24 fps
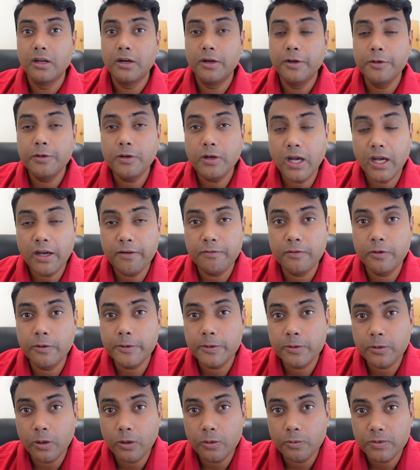Do you have
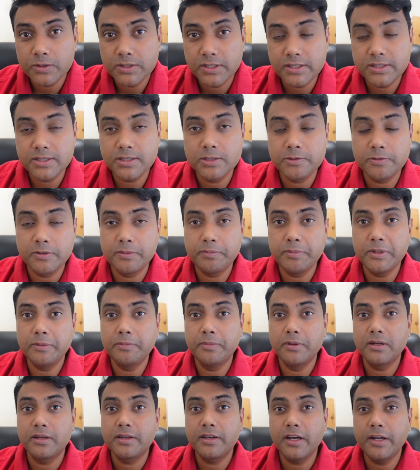good conversations with
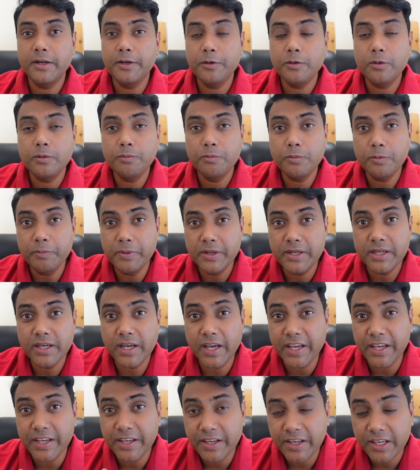people? Can you be
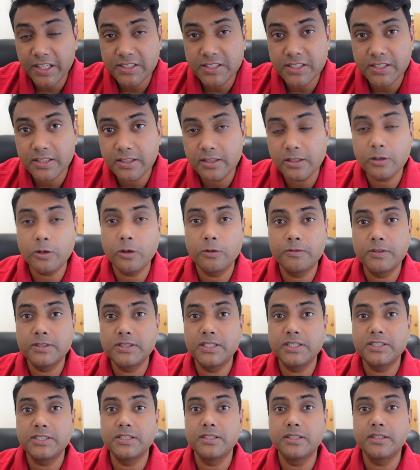engaging in a
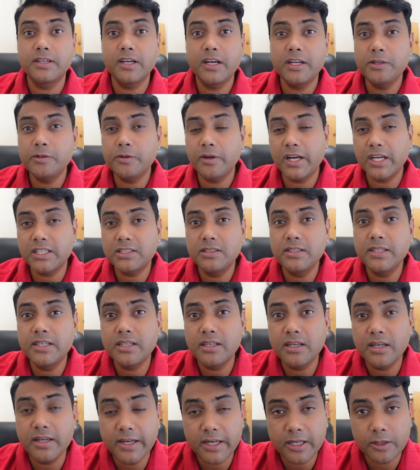conversation? Can you actually
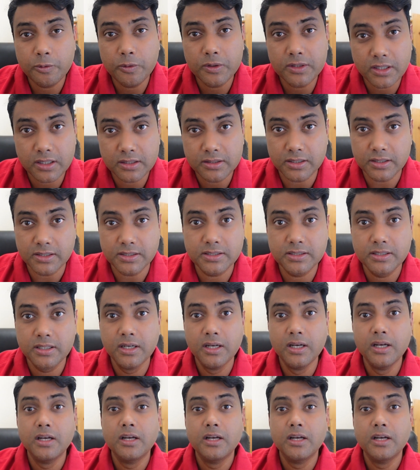connect with others?